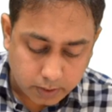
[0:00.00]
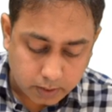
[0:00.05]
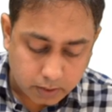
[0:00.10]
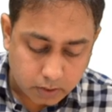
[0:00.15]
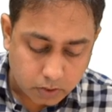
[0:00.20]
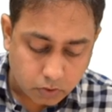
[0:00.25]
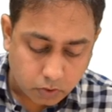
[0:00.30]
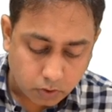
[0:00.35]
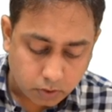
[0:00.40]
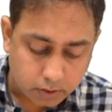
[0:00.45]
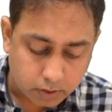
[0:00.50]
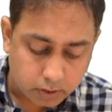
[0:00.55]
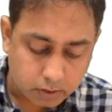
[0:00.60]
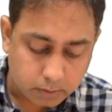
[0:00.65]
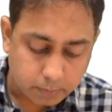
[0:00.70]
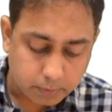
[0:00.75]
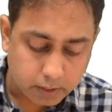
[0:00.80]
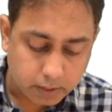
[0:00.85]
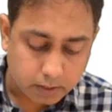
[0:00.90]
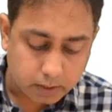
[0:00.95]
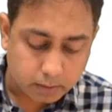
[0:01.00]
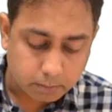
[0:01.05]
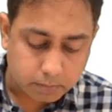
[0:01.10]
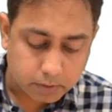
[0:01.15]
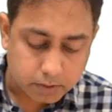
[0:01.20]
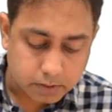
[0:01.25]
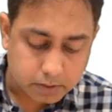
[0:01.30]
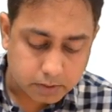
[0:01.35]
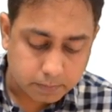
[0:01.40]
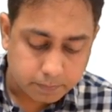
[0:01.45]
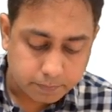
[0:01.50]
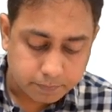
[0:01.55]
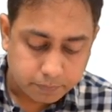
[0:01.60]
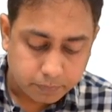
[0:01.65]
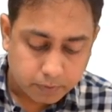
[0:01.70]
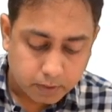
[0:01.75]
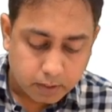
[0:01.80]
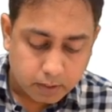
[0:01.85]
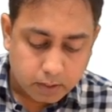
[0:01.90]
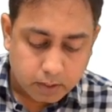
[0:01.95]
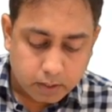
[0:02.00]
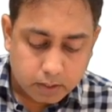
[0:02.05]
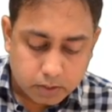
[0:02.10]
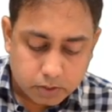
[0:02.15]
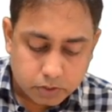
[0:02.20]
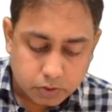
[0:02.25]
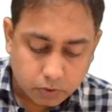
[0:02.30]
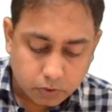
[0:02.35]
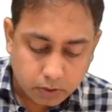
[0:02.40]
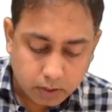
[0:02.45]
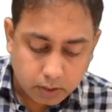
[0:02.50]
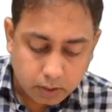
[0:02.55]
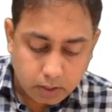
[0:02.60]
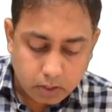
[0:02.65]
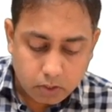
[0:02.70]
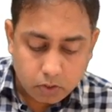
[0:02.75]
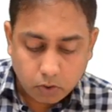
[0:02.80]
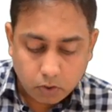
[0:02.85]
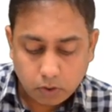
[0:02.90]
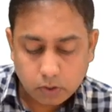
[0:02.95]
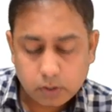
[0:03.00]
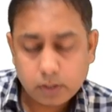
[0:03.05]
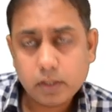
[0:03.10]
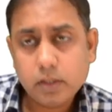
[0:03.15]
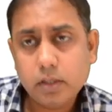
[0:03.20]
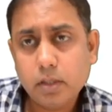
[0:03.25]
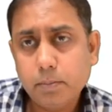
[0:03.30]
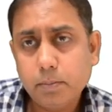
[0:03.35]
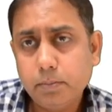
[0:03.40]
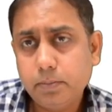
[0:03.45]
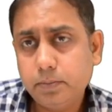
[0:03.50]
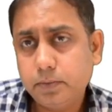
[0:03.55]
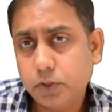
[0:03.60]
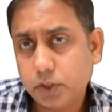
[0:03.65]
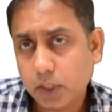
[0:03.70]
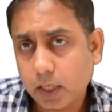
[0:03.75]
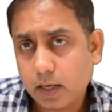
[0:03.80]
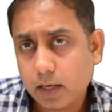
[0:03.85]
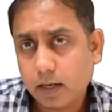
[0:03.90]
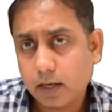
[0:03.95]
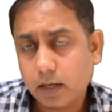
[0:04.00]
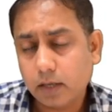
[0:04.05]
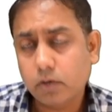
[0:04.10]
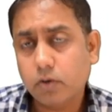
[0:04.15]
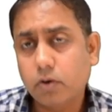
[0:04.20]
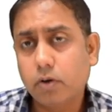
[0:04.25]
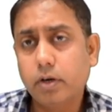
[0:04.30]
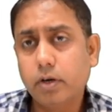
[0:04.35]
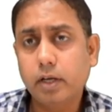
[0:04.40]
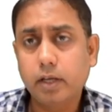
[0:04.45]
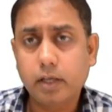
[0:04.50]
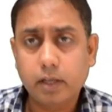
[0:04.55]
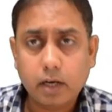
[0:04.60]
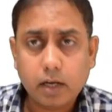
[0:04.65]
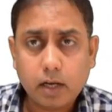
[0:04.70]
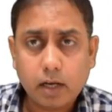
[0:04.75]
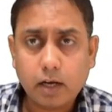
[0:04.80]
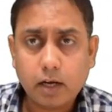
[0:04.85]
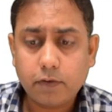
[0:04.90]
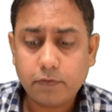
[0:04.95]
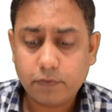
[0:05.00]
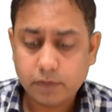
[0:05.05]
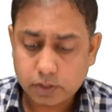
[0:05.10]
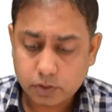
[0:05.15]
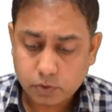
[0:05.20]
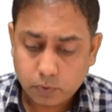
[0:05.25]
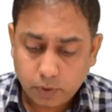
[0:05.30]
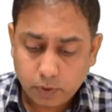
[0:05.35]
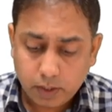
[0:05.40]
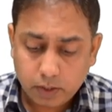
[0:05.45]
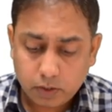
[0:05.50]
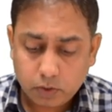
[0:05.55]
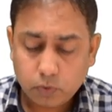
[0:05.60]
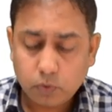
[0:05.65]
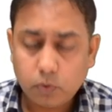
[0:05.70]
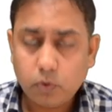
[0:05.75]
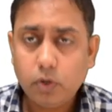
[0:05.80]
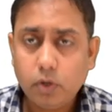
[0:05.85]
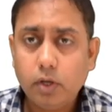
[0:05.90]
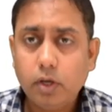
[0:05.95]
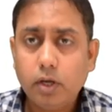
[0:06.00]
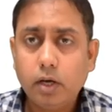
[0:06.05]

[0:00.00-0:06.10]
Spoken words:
in logarithmic numbers. So a logarithm chart or a graph is going to